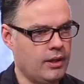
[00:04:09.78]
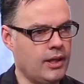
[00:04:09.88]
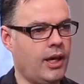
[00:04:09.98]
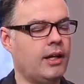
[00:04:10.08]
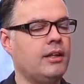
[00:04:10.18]

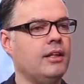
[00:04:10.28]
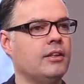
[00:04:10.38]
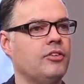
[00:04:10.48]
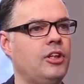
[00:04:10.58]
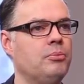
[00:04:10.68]
Yeah, I
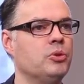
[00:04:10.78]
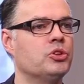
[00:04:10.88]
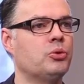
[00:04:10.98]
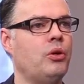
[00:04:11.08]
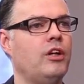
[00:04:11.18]
think of
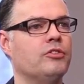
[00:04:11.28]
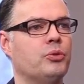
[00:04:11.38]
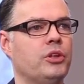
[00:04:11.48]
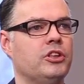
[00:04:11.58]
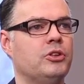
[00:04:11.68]
Hebrews
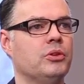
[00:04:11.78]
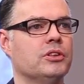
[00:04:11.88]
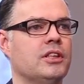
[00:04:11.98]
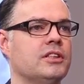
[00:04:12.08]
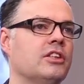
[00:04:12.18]
12:22,
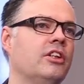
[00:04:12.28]
it says